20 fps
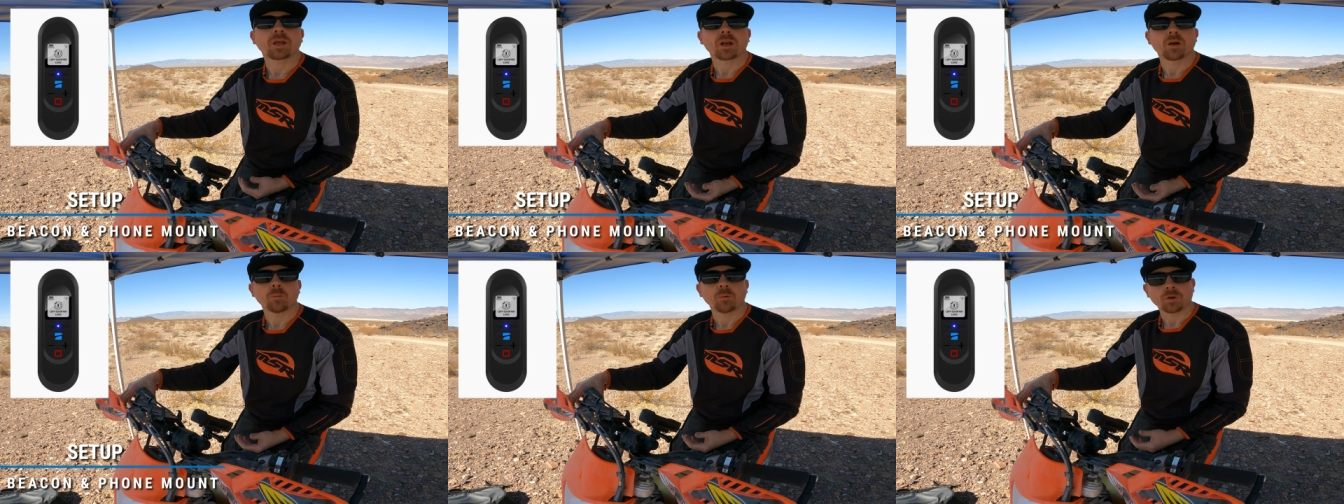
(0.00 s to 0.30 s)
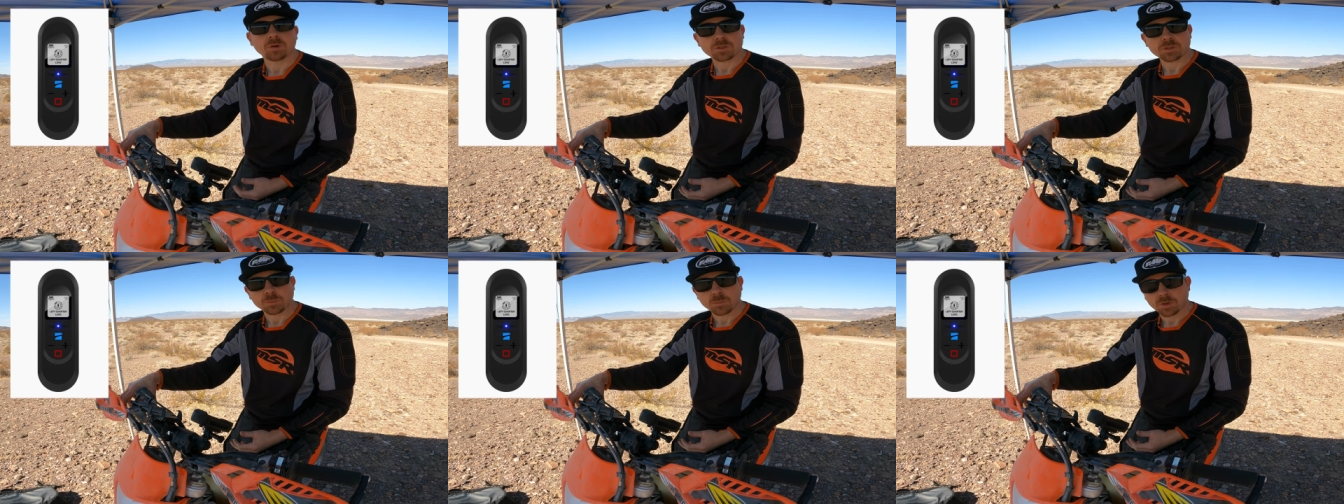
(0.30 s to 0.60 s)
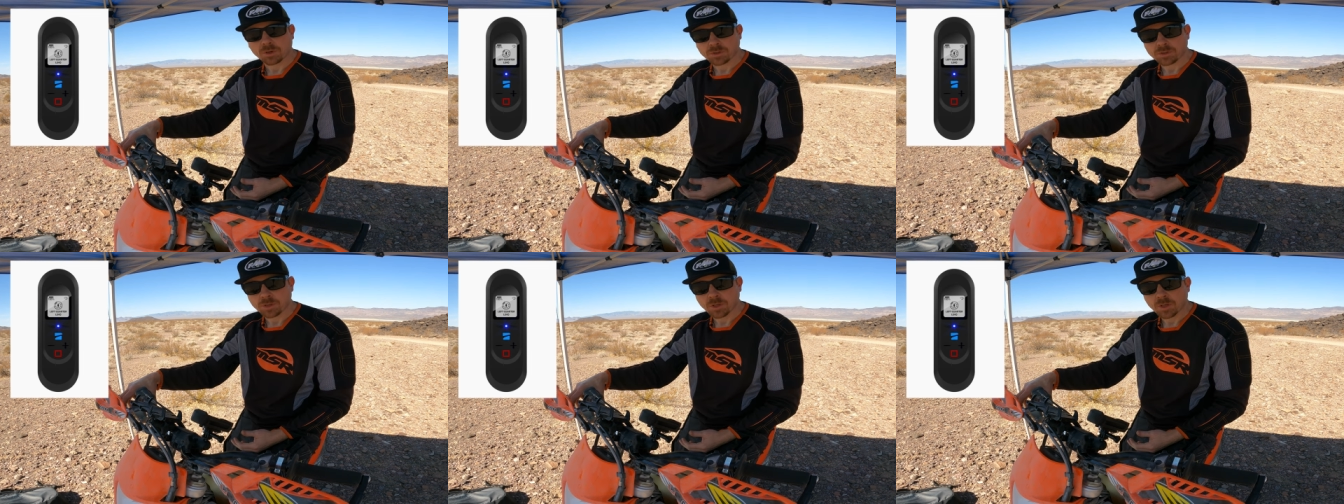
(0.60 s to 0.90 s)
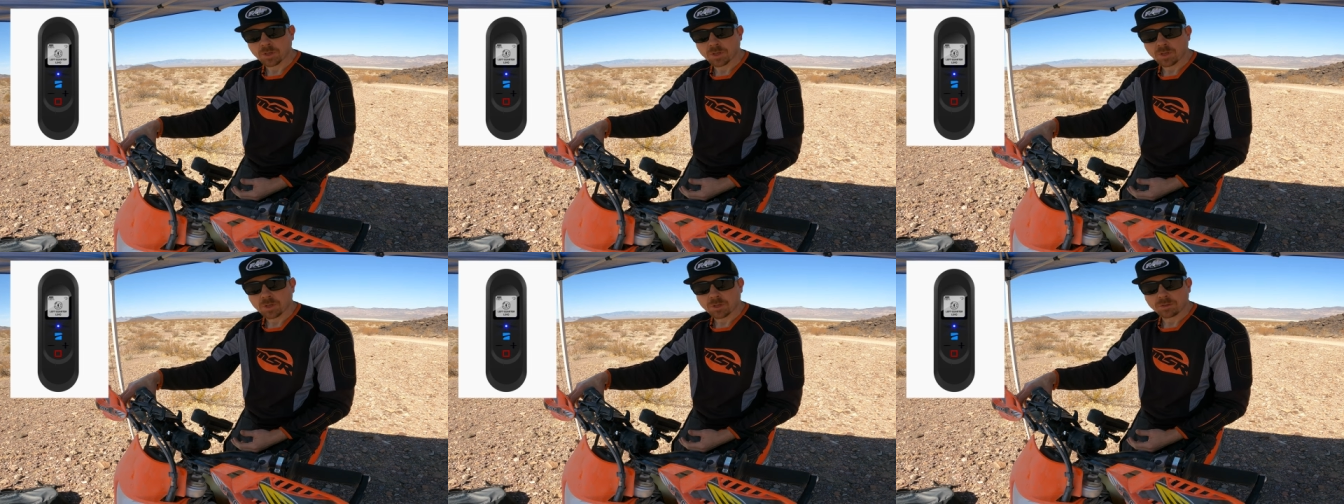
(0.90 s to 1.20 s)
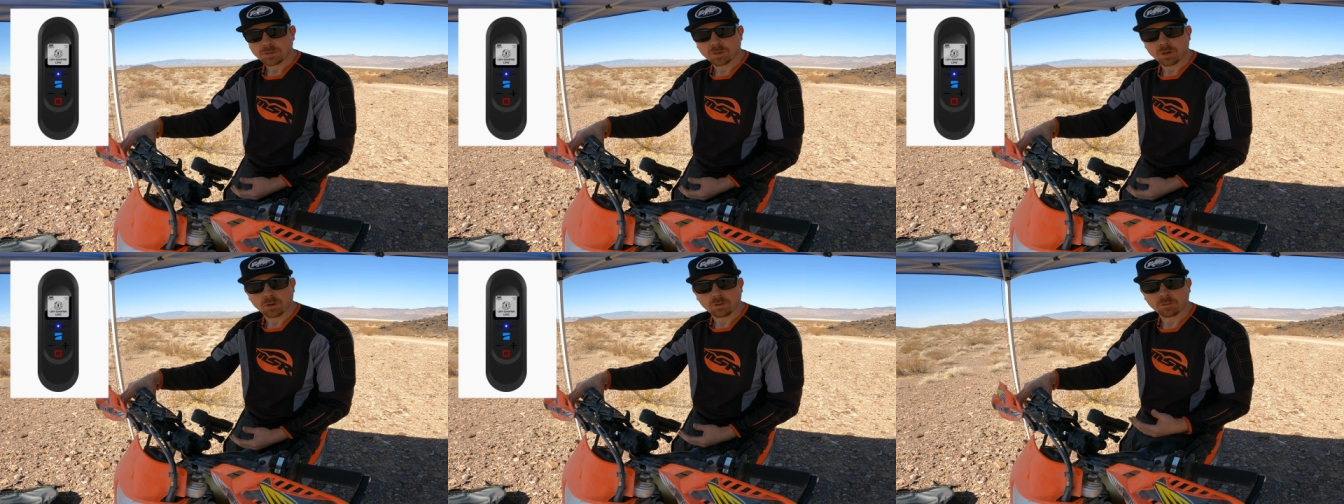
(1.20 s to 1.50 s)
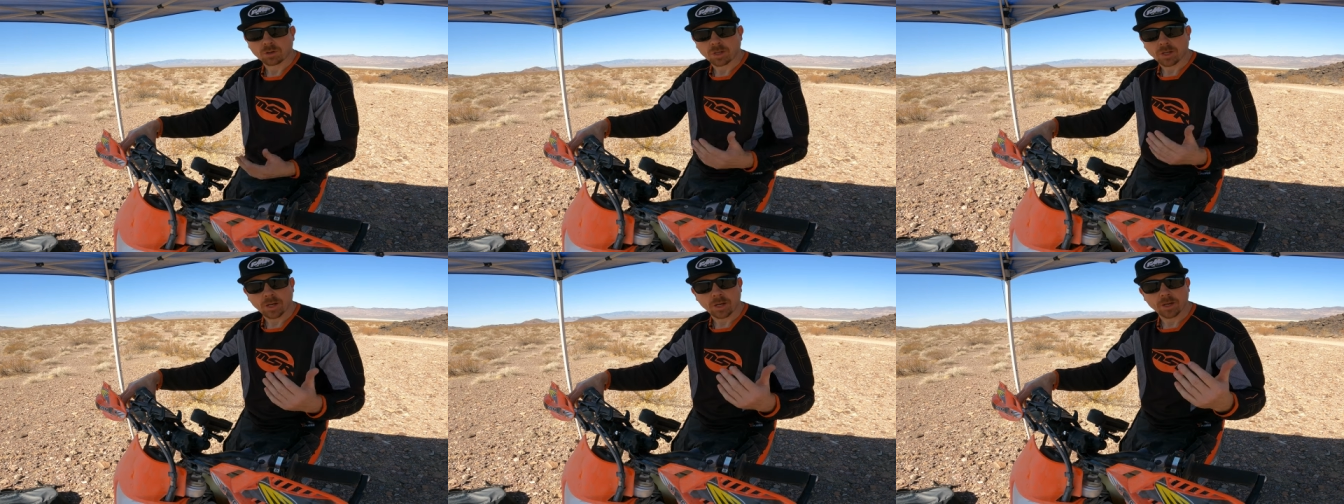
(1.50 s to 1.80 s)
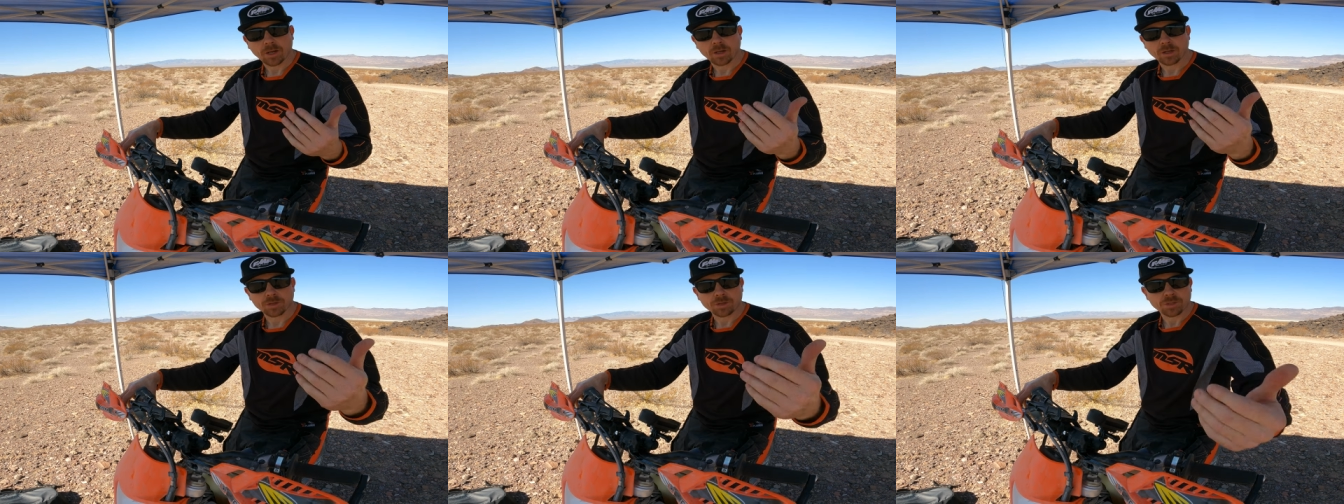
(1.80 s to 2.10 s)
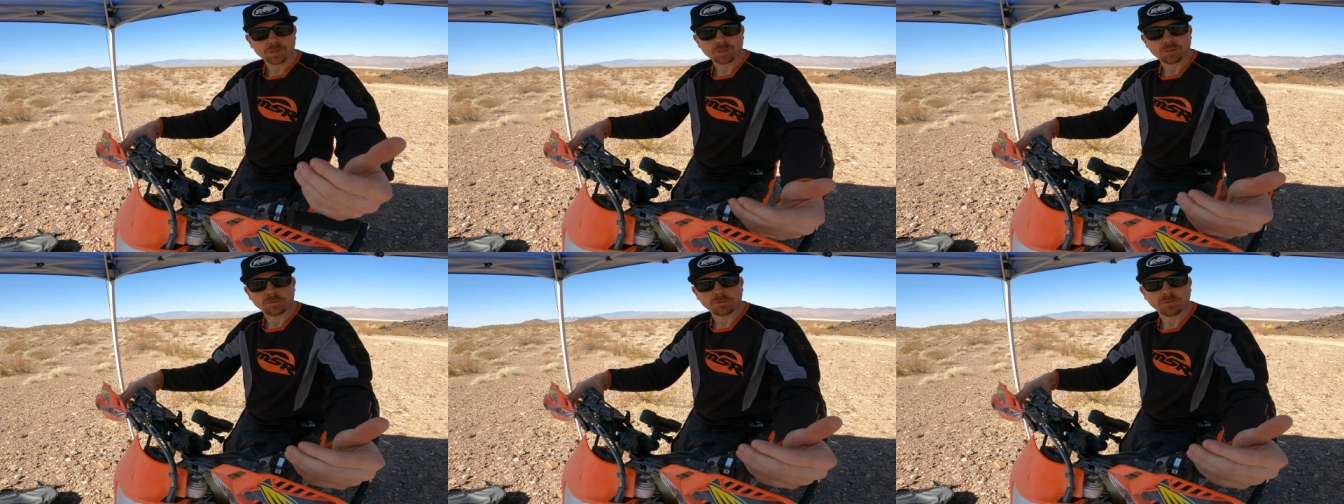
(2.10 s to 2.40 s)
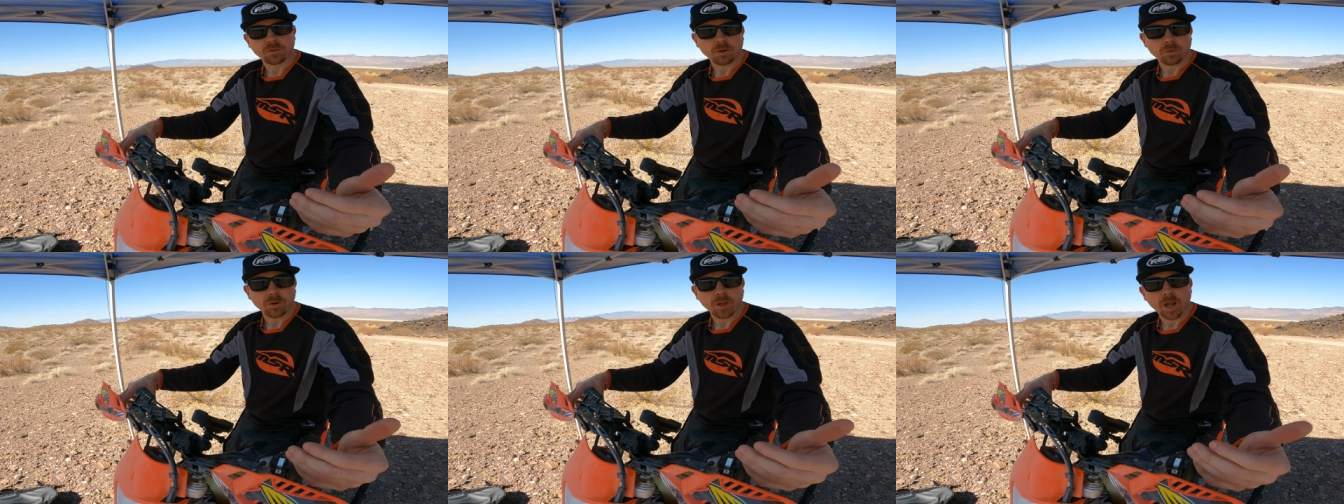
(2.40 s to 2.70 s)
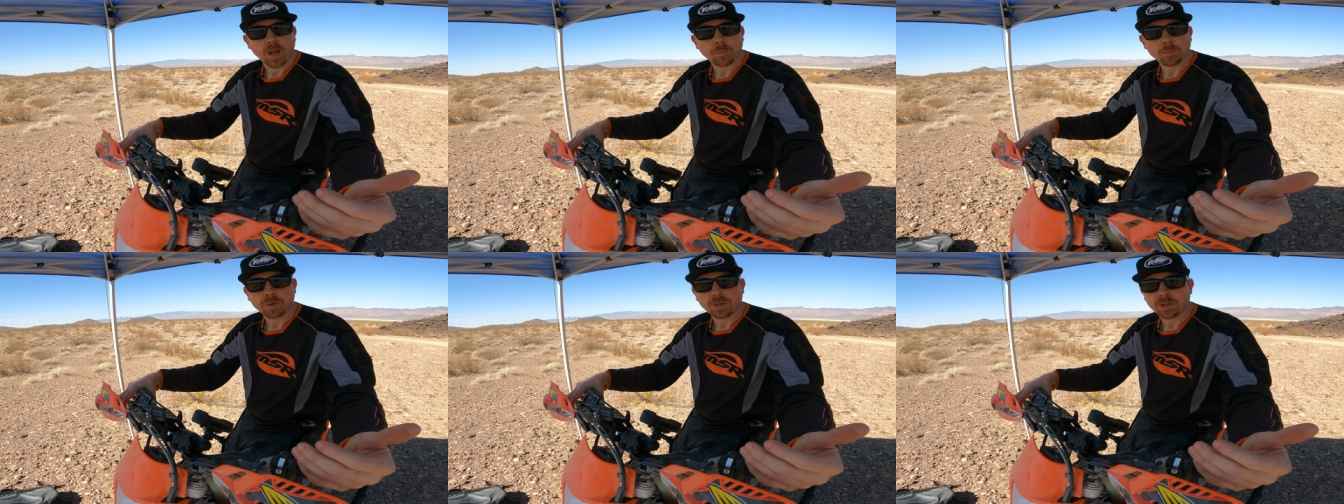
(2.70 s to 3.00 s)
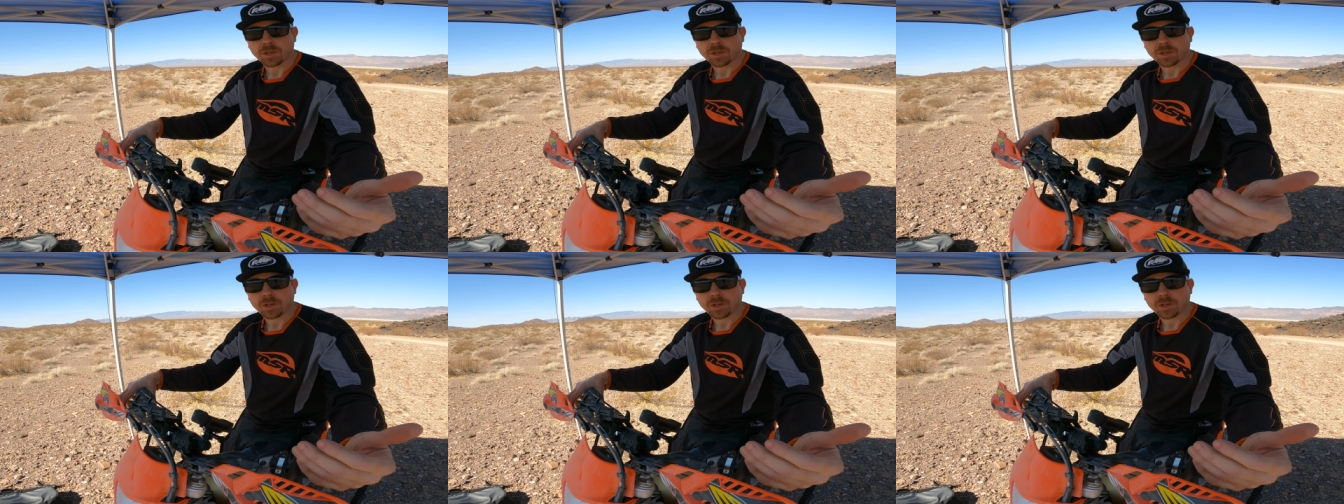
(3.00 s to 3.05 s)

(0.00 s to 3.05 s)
kind of motorsports, don't rely on just the phone app.